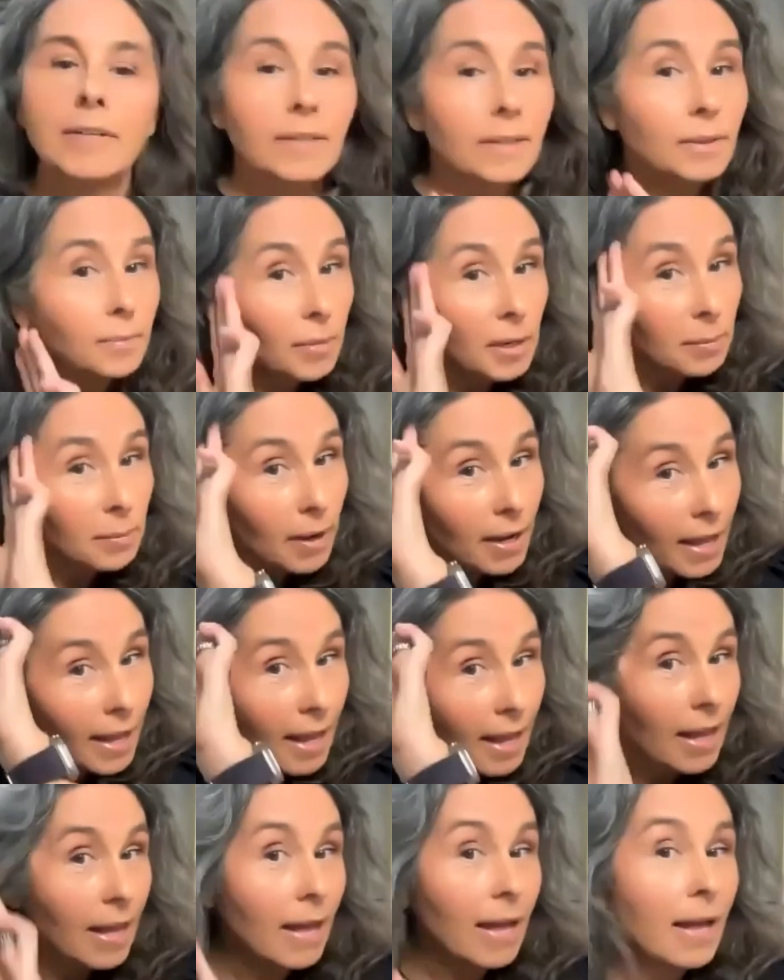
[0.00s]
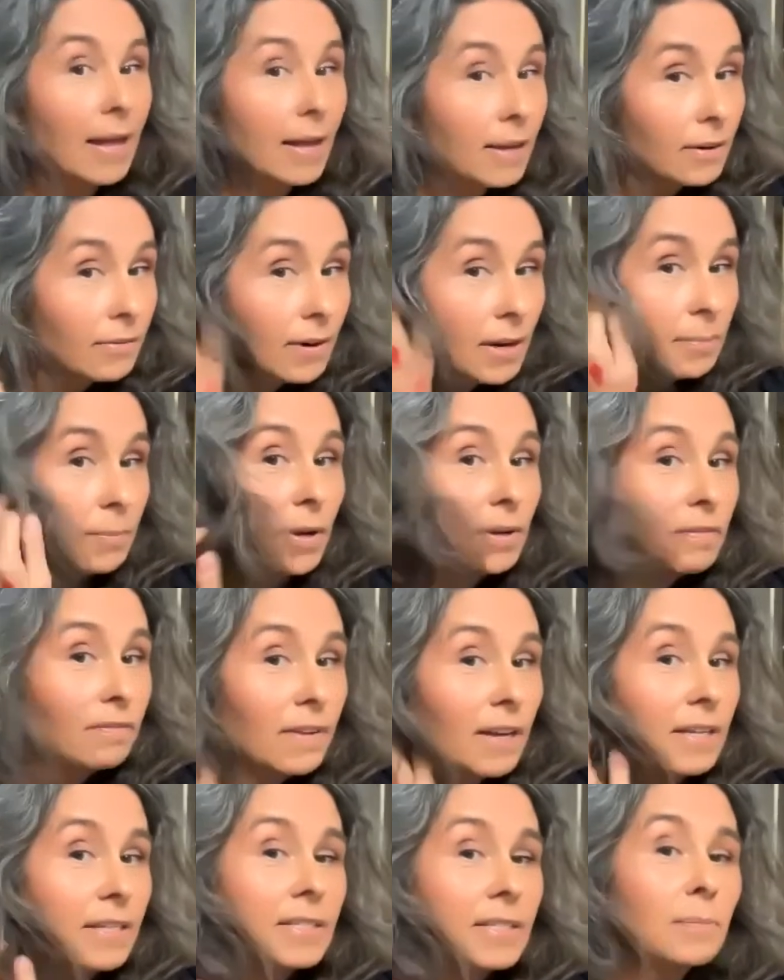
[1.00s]
Bring my hair around my
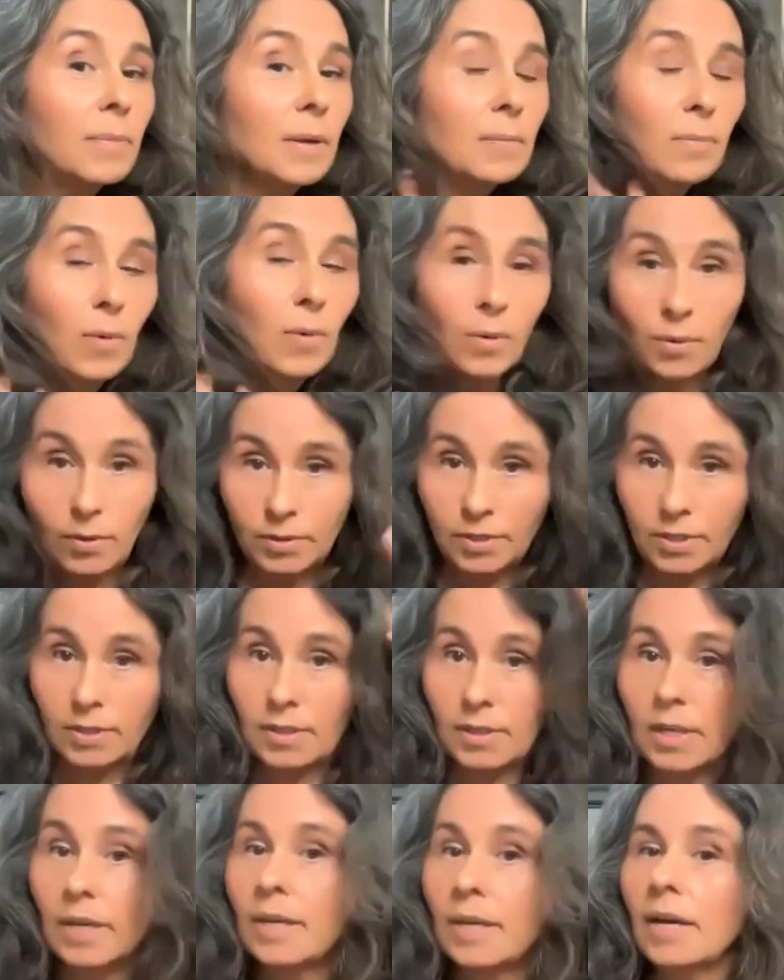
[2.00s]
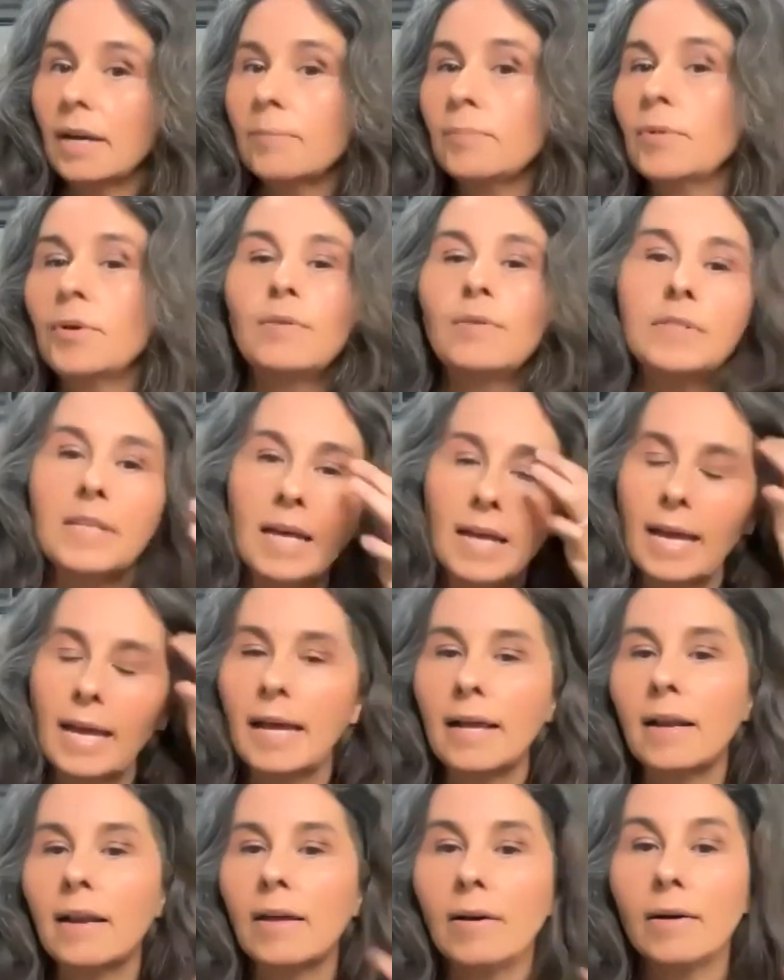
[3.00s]
face a bit more so it moves the
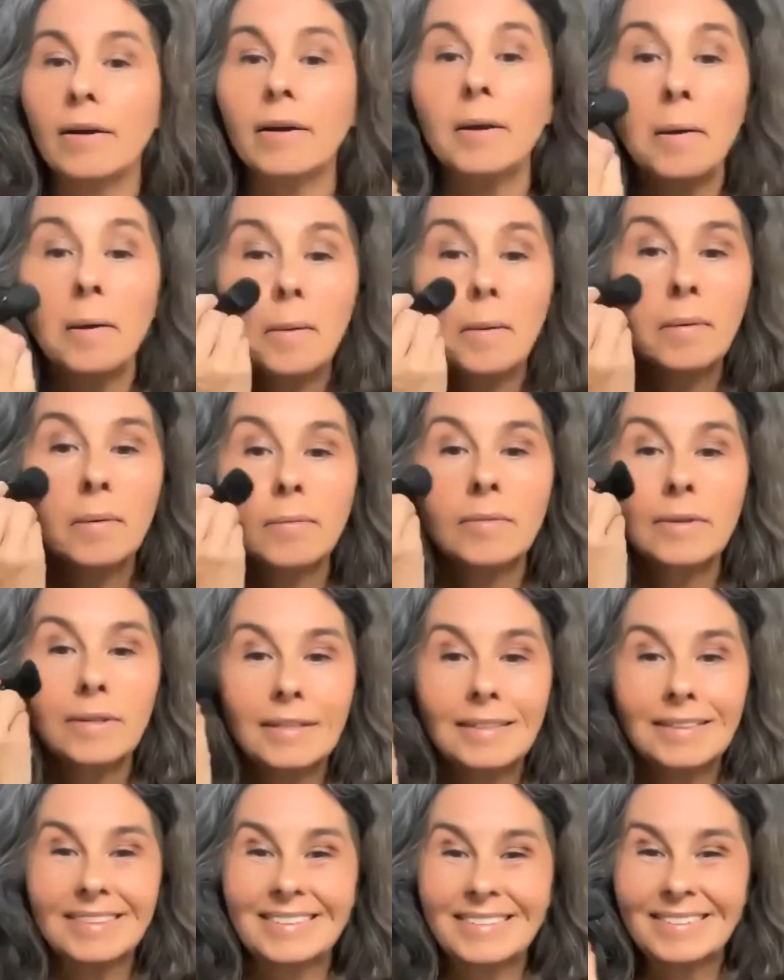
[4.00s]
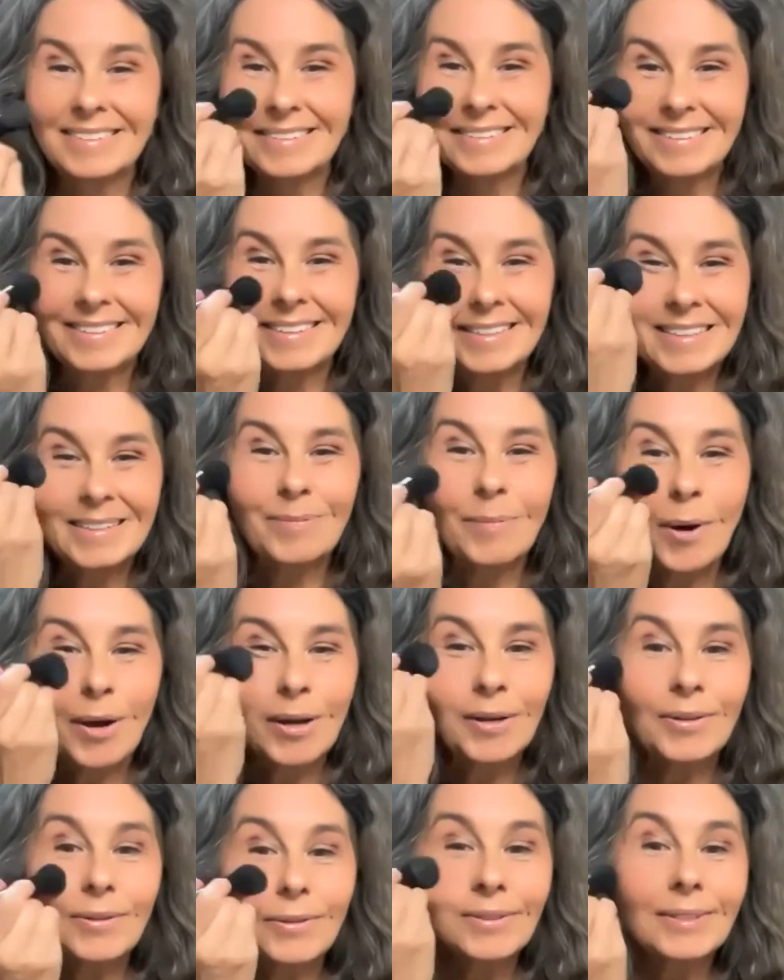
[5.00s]
hairline.
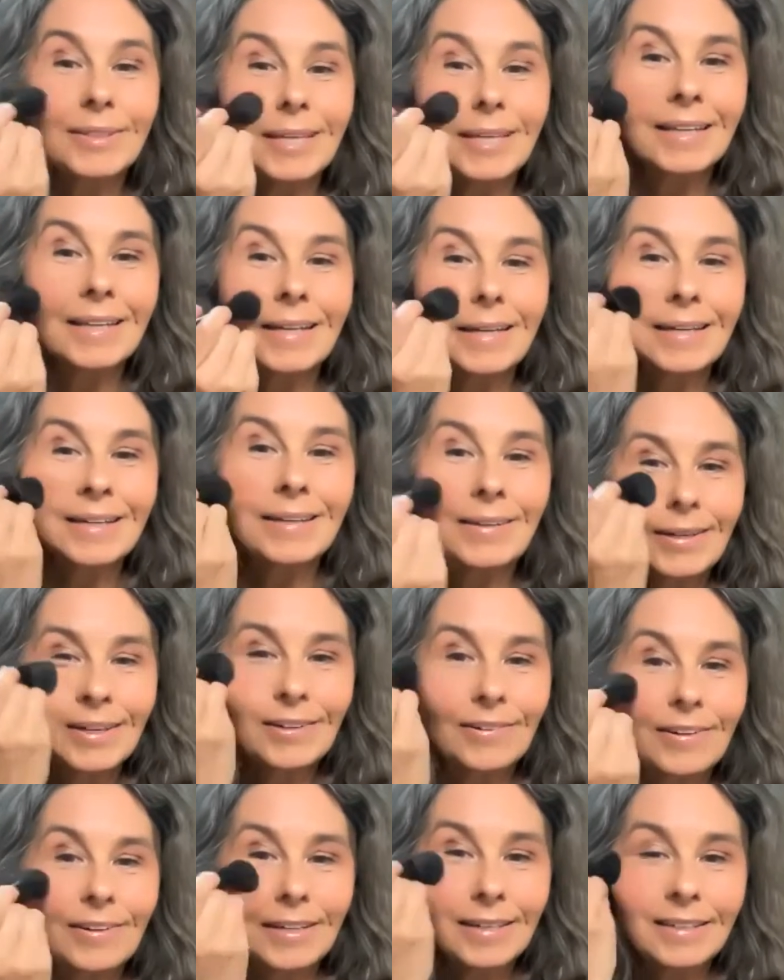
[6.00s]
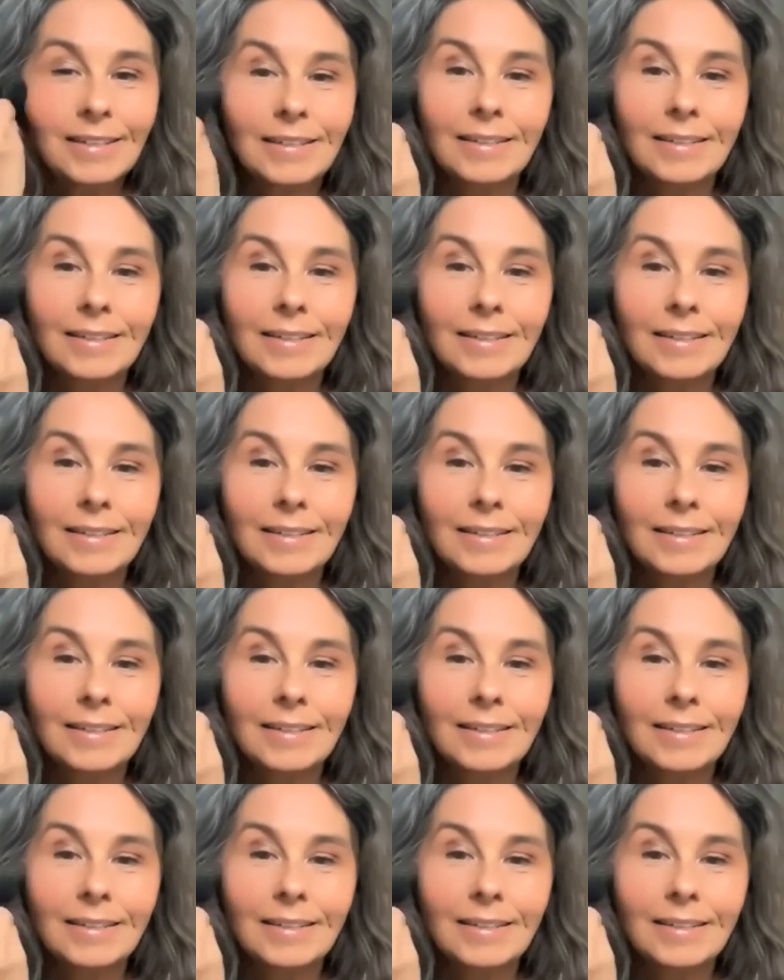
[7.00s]
Smile, get that colour in.